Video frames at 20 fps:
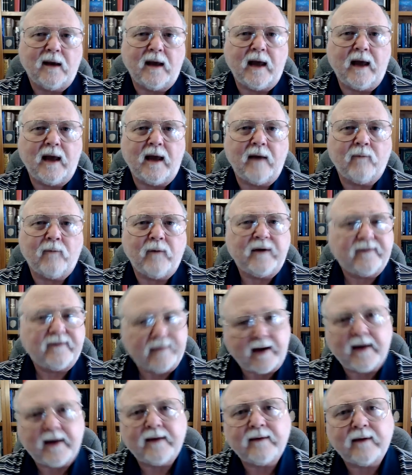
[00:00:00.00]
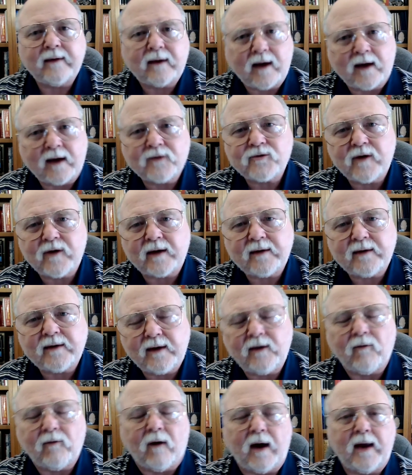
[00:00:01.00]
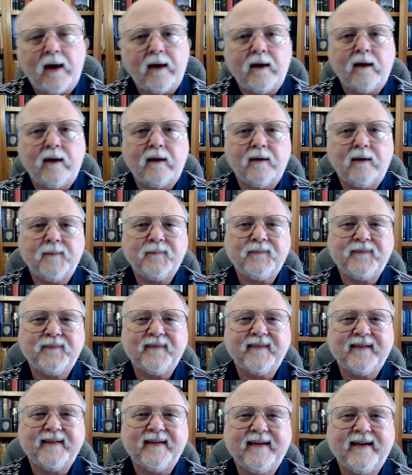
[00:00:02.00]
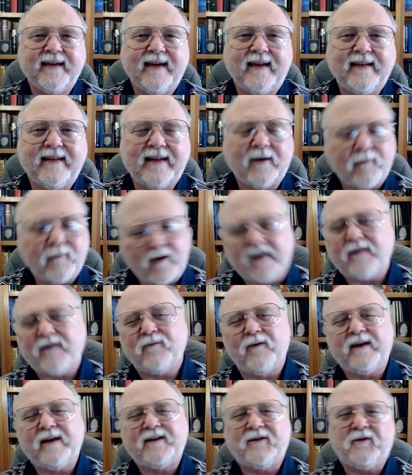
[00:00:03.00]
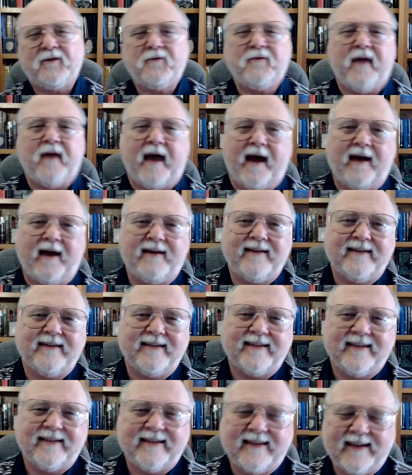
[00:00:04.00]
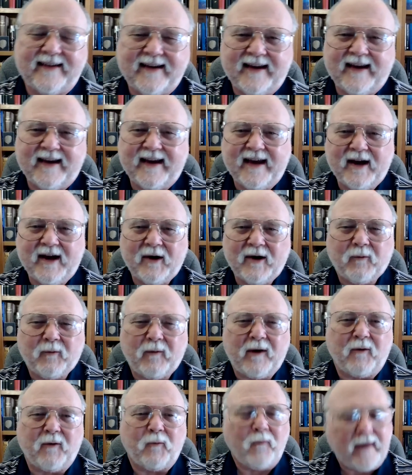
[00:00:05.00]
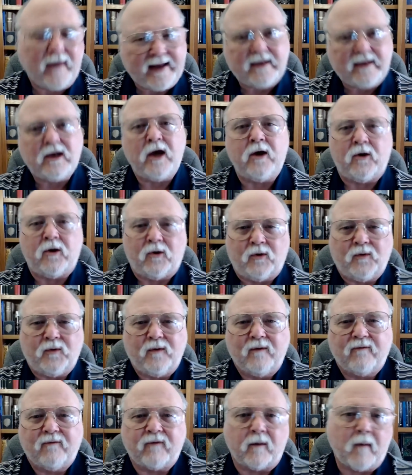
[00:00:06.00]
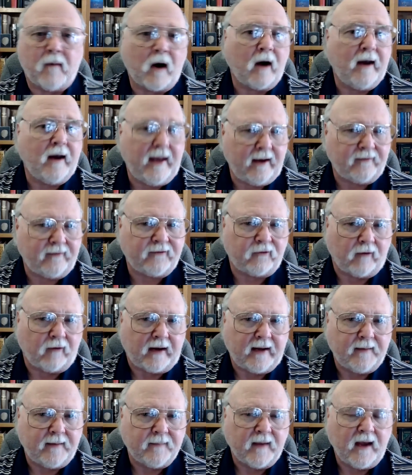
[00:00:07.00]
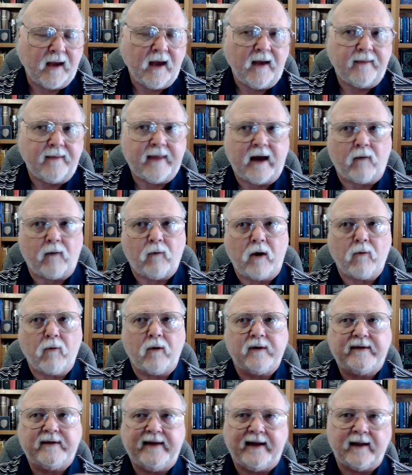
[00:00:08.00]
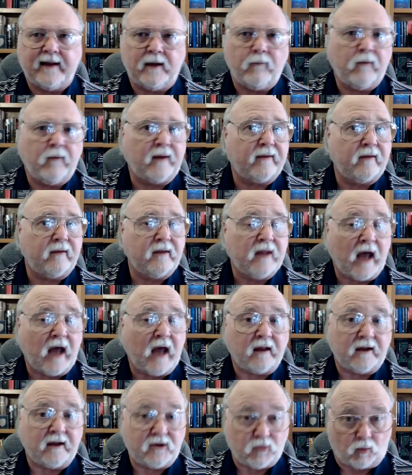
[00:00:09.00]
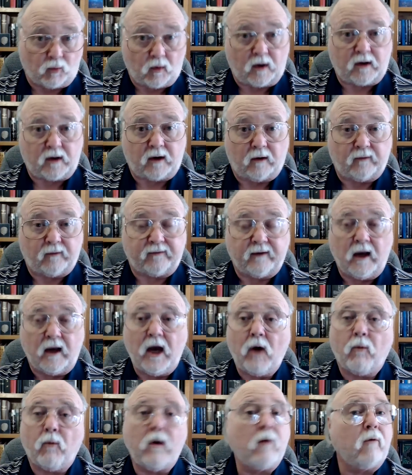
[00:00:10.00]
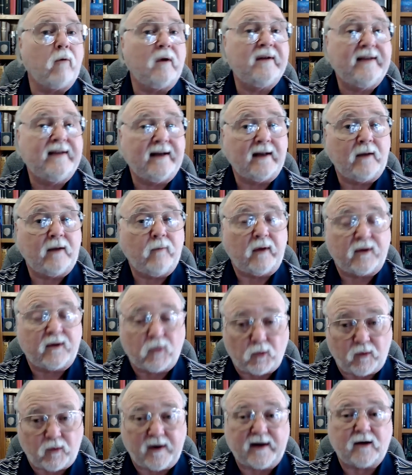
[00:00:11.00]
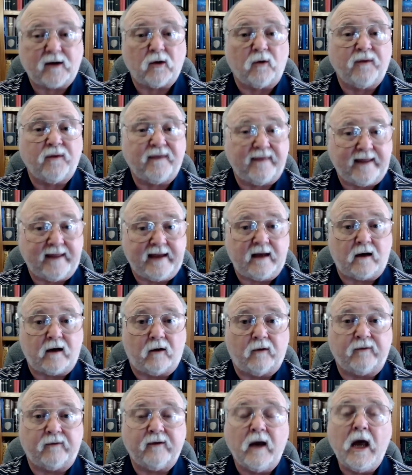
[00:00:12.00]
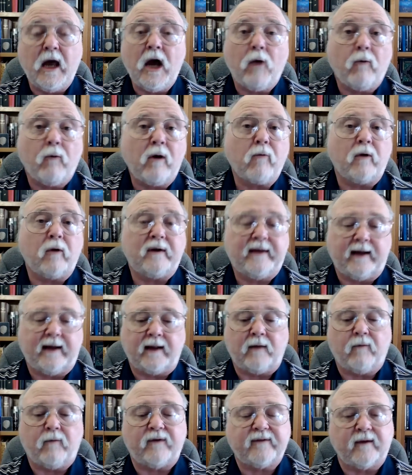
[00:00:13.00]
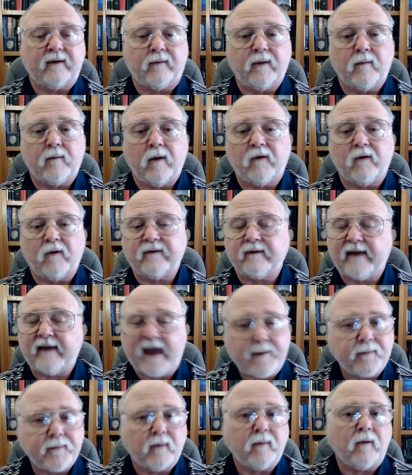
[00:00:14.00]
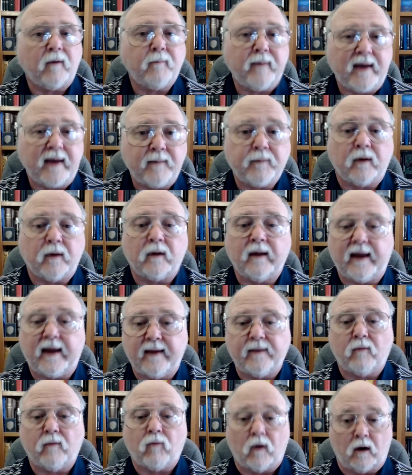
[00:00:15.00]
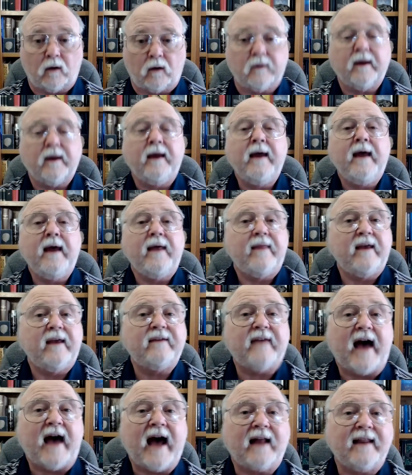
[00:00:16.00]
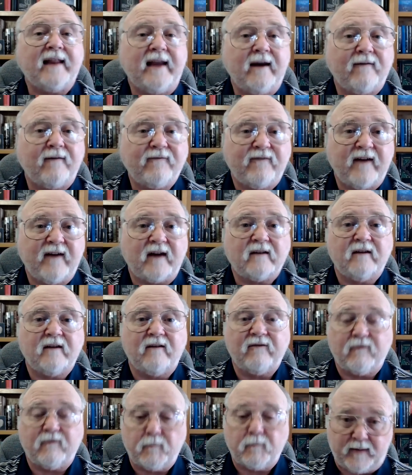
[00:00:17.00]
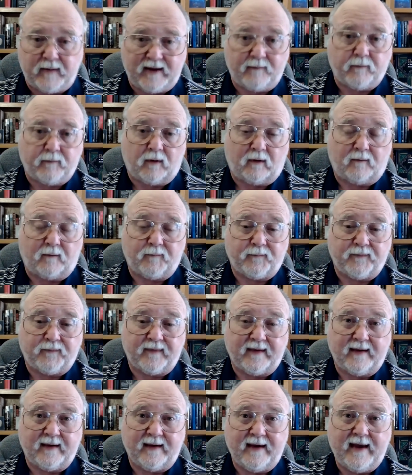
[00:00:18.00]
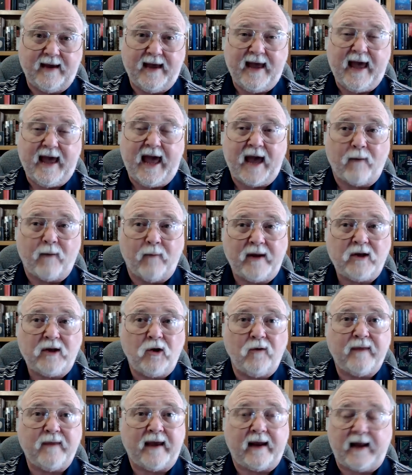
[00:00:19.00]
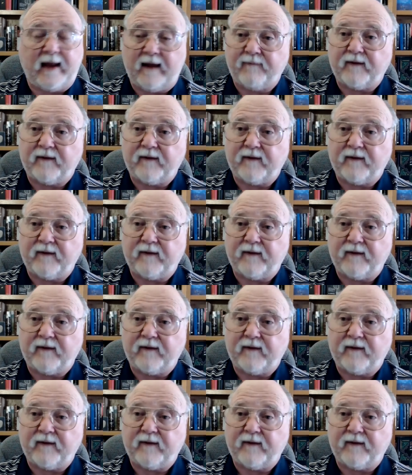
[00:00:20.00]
And we signed the contract anyway. Now, why did we do that? Well, we knew from our history that we were dealing with knowledge workers. We were dealing with critical thinkers. We were dealing with some of the most capable people in the world, these highly effective people. And we knew that if the